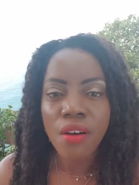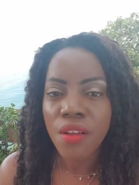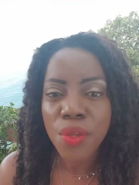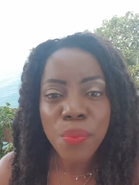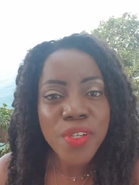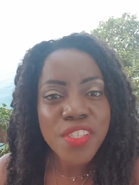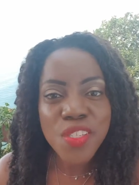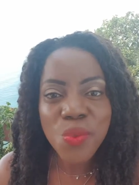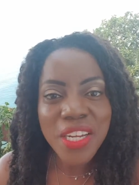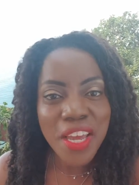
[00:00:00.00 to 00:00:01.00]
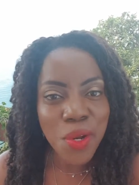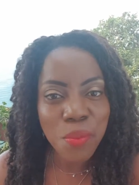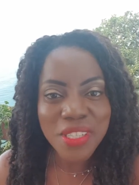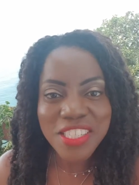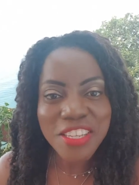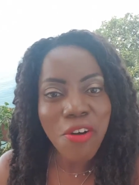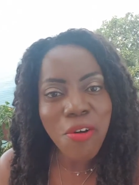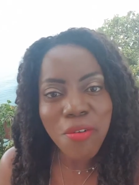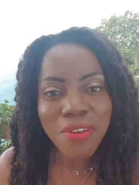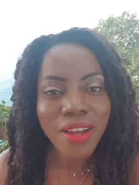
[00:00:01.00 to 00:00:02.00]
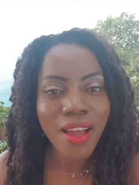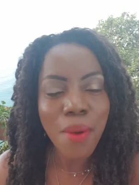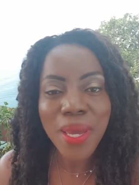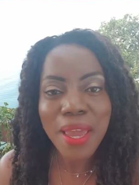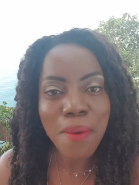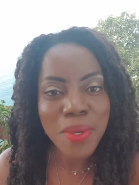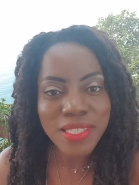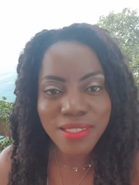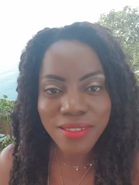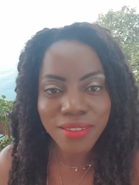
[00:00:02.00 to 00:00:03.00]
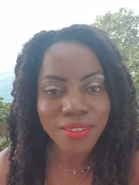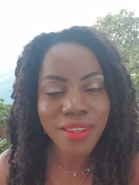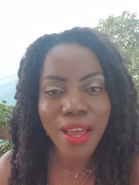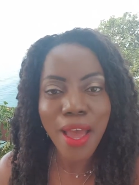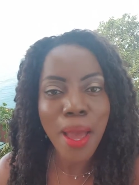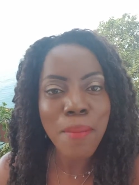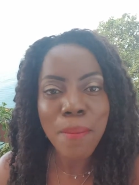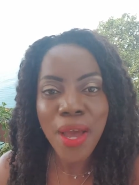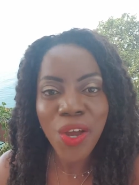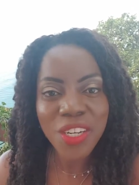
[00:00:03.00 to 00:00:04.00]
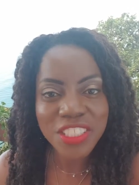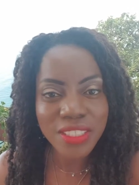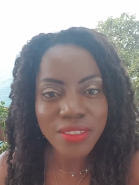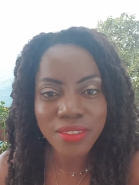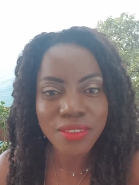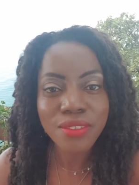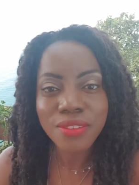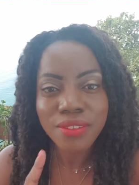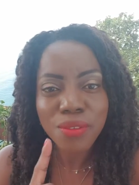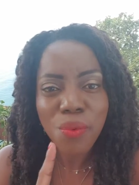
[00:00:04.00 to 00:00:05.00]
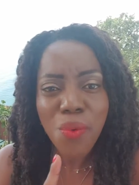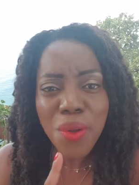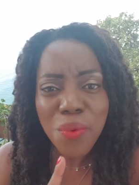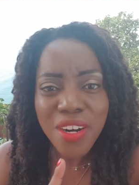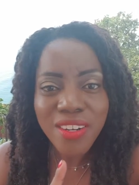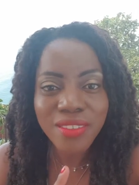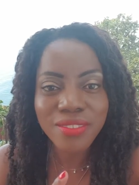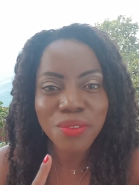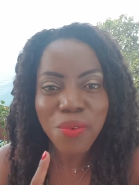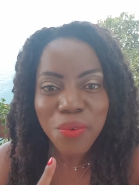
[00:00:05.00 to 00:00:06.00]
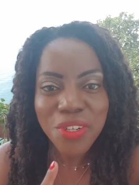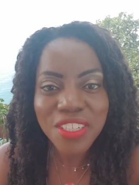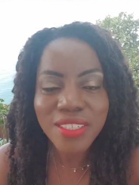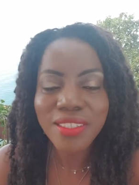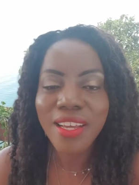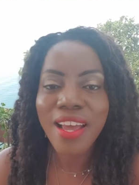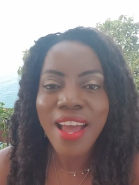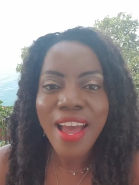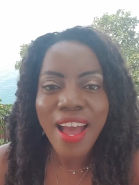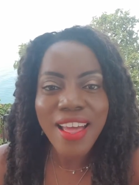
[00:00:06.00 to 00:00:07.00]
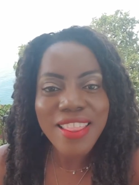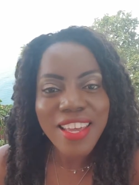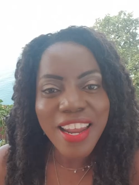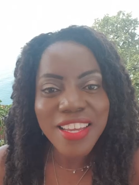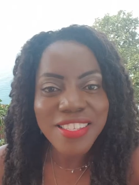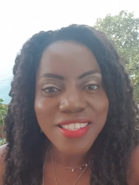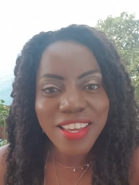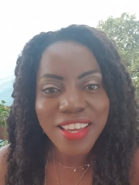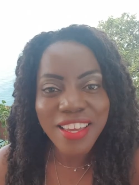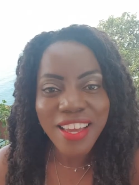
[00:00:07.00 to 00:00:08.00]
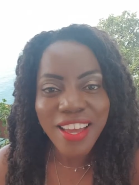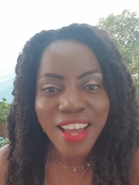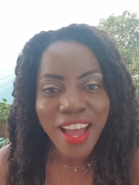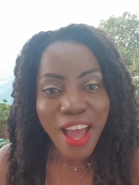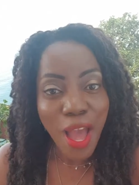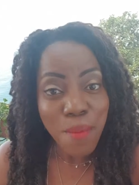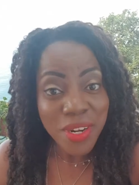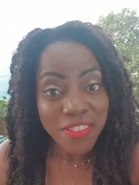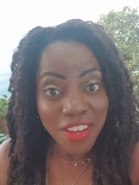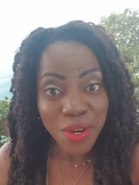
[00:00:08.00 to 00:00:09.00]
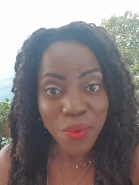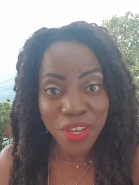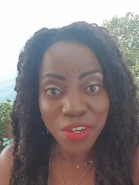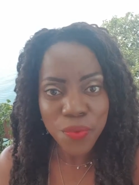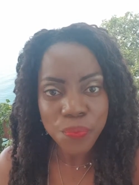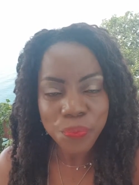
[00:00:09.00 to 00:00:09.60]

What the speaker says: other persons will get up and say, "Oh, I'm a chemist, I'm a biologist." One word, one word. And then I say, "I'm an evaluator."